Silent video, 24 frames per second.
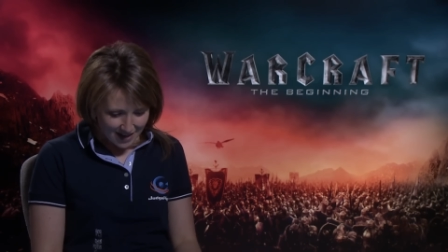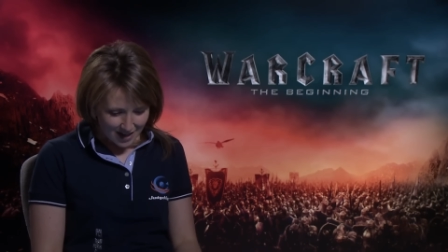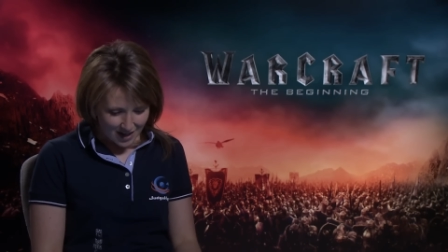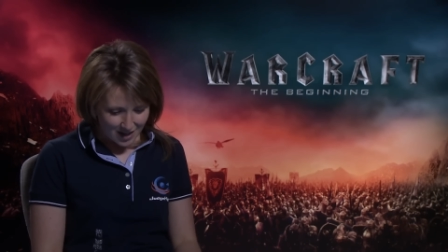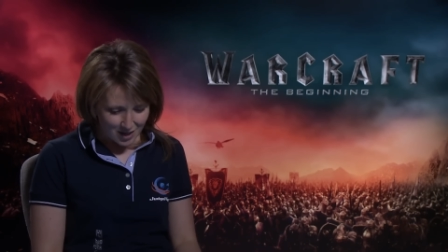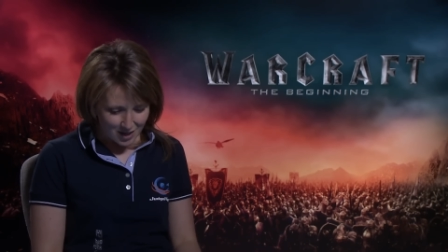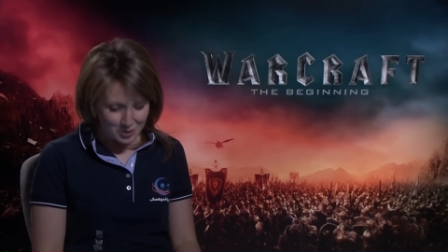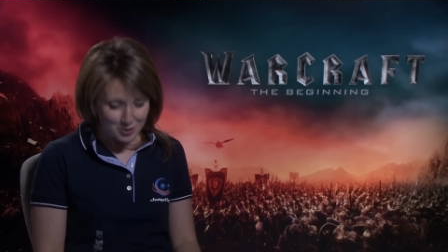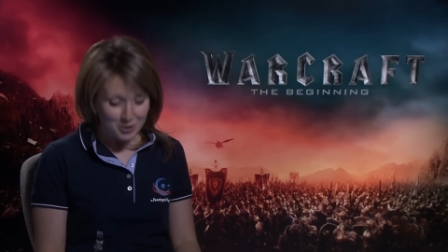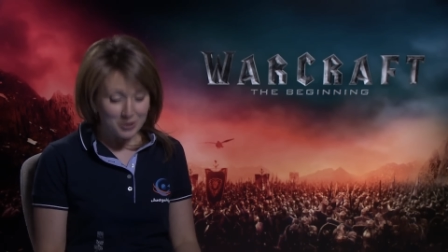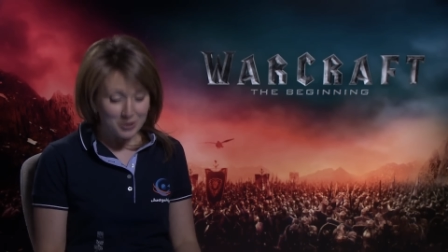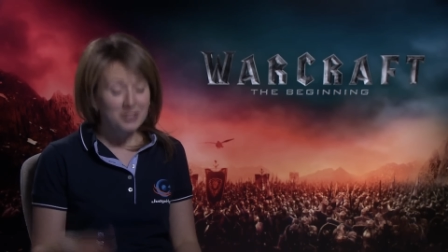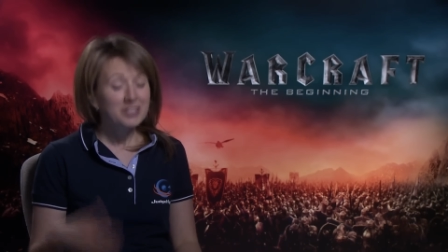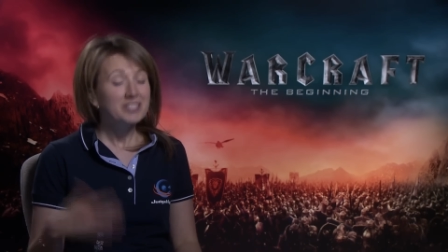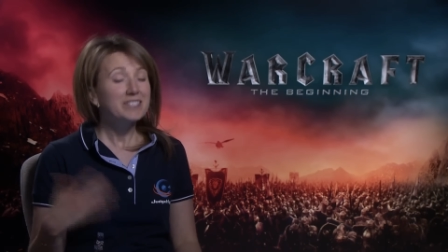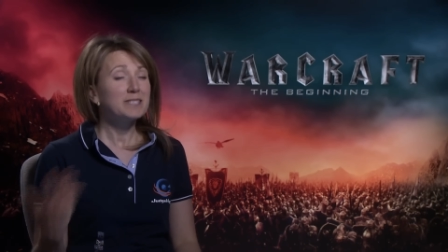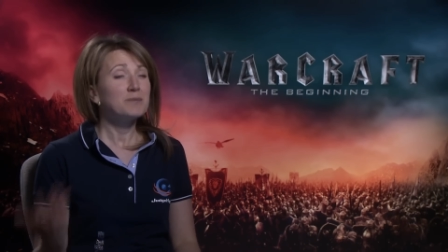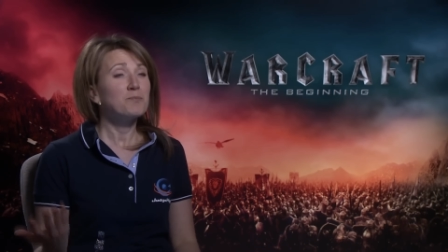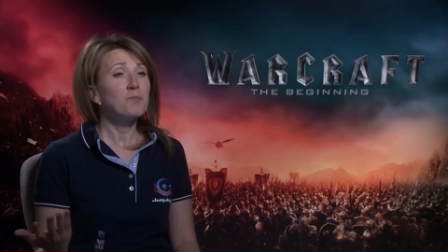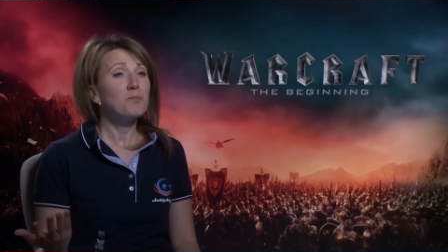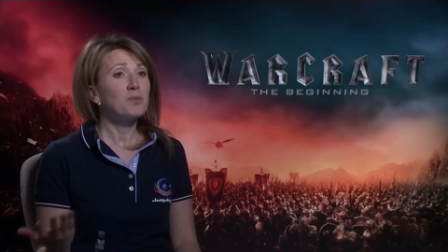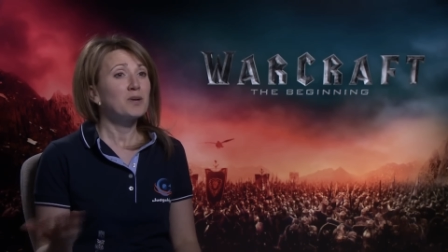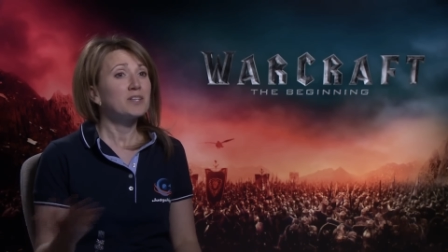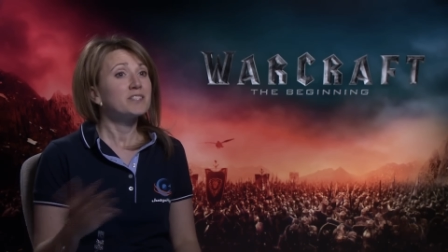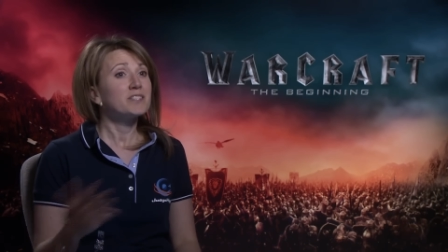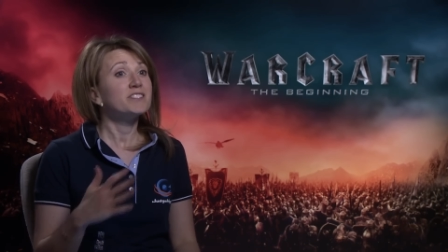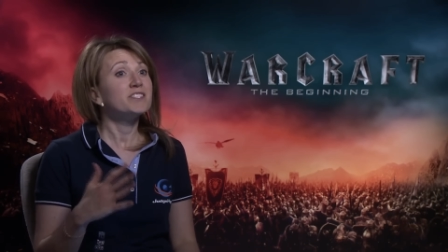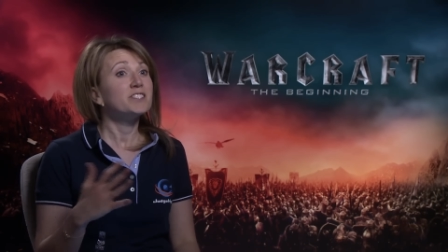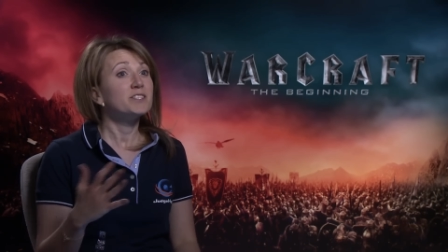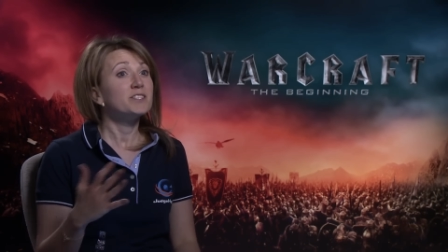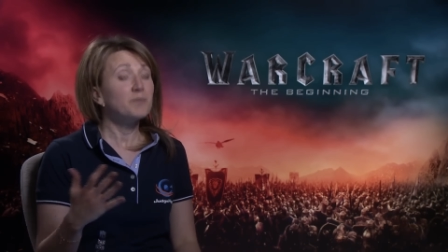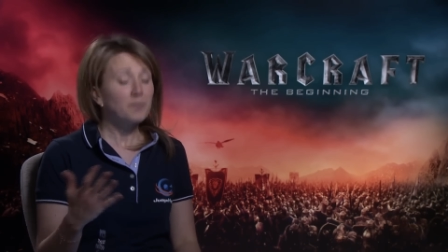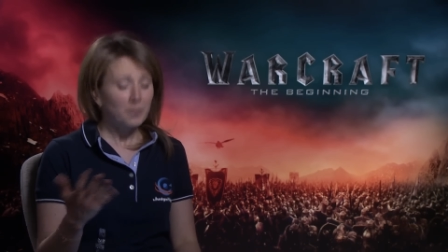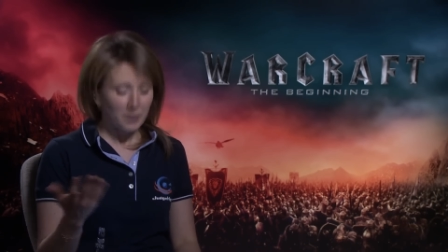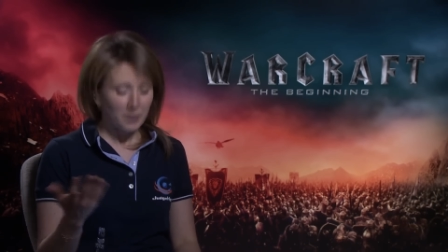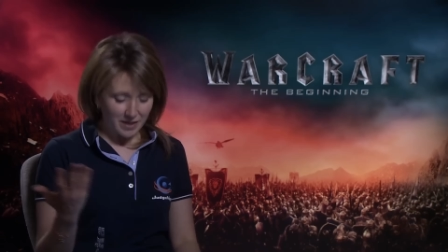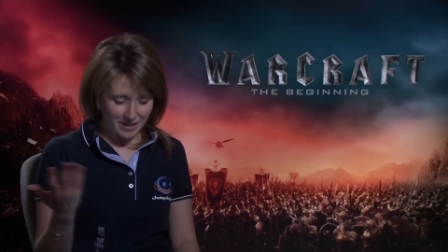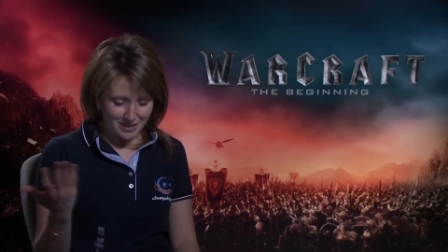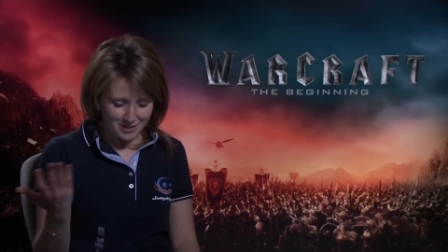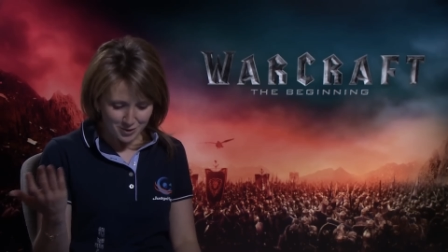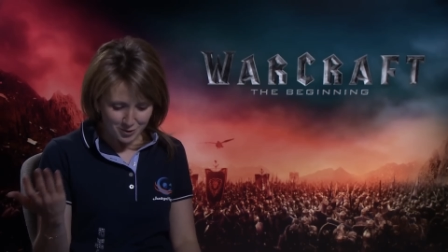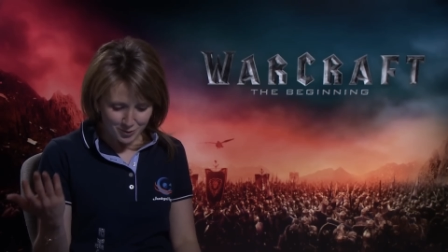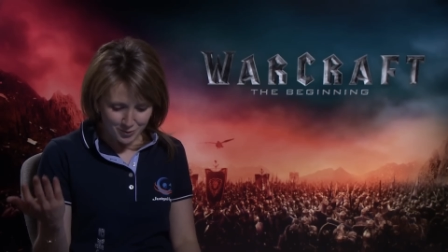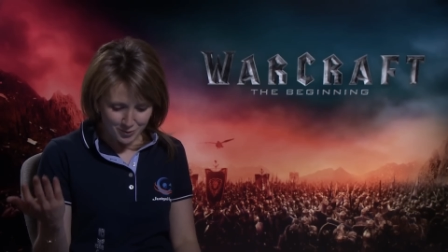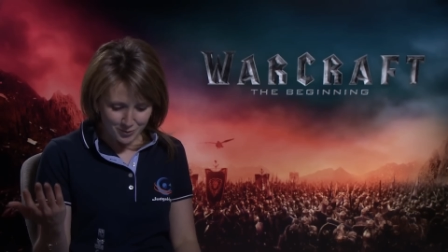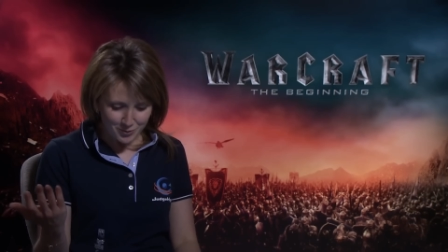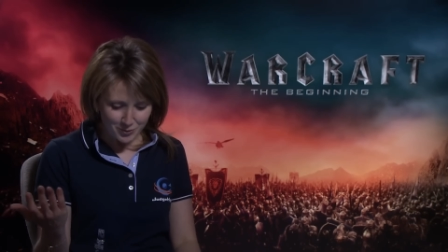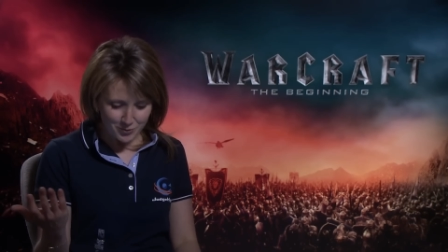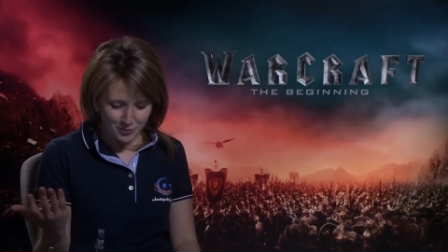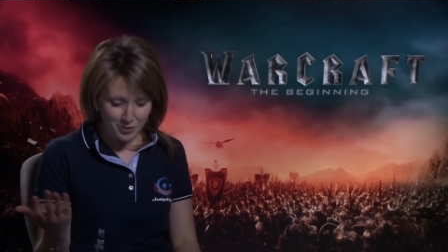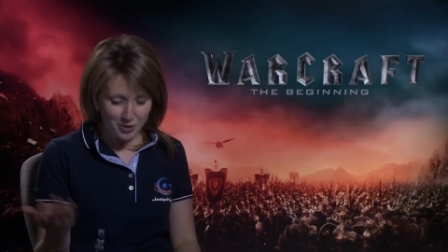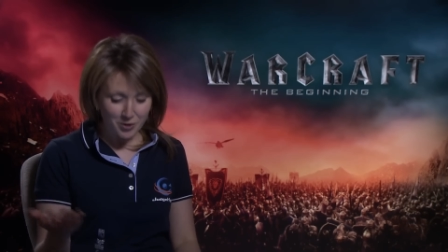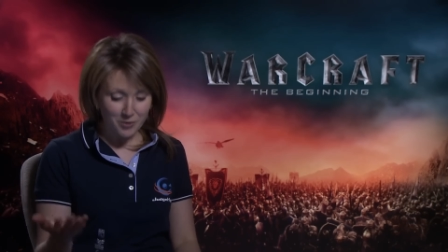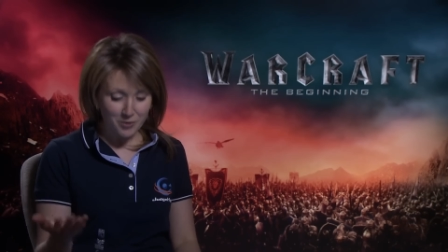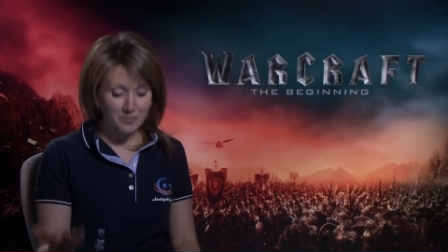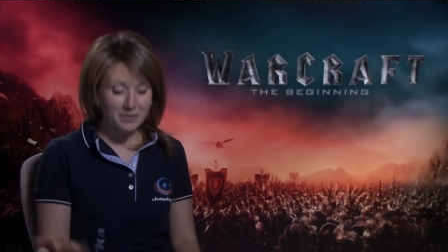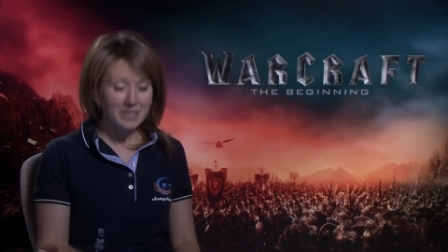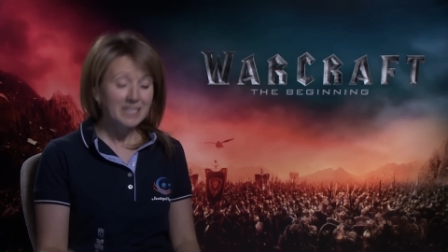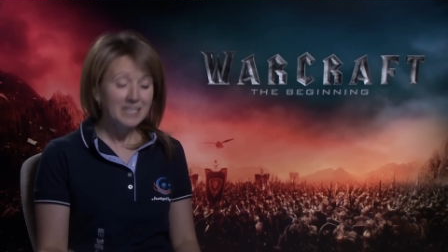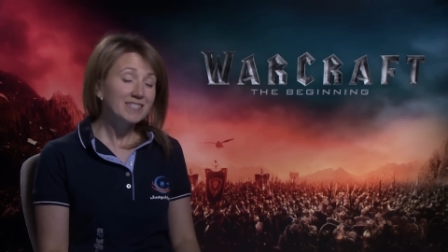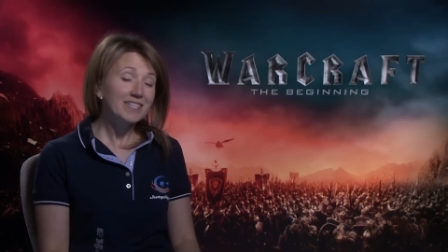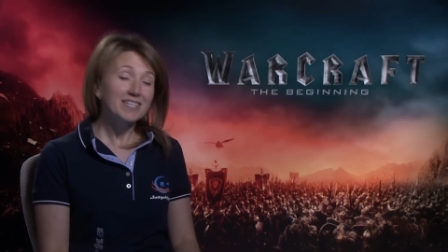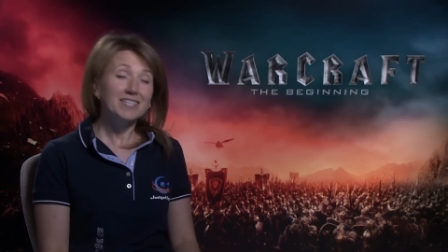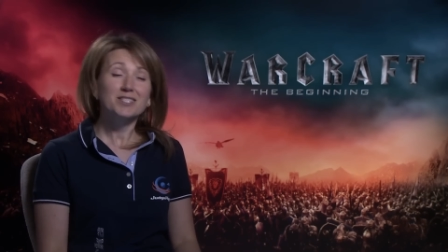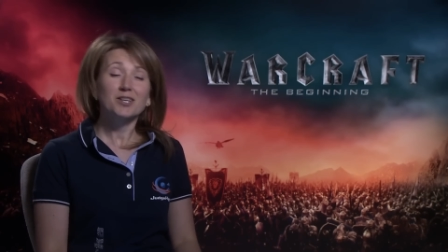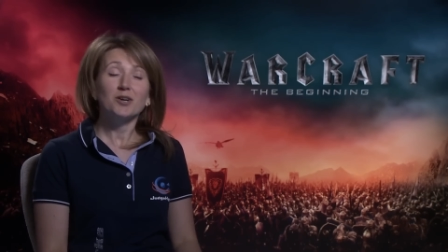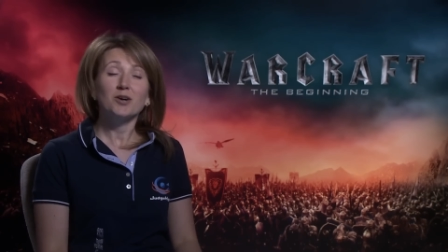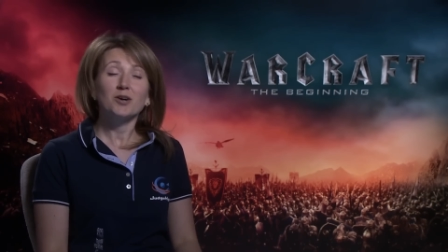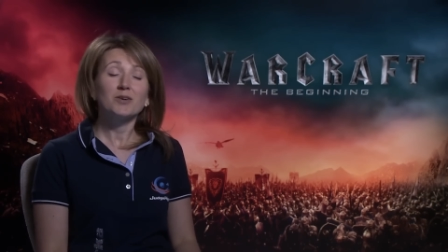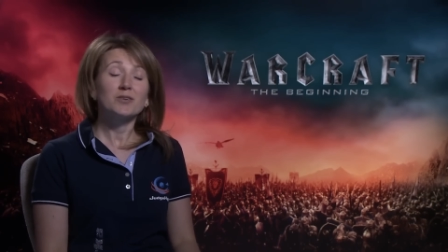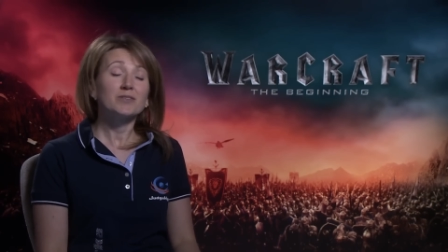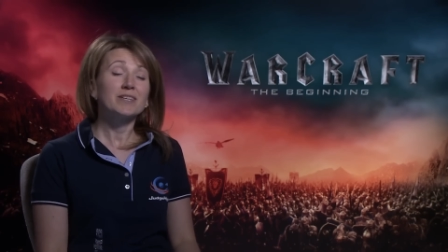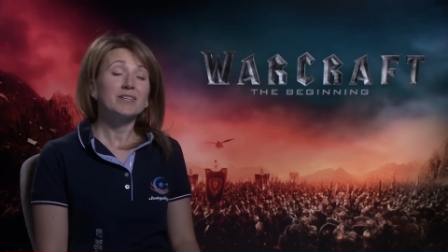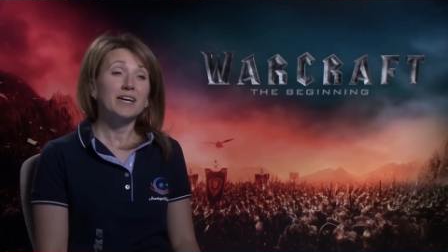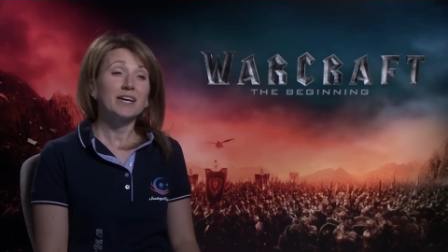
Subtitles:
Does the team participate to your meetings or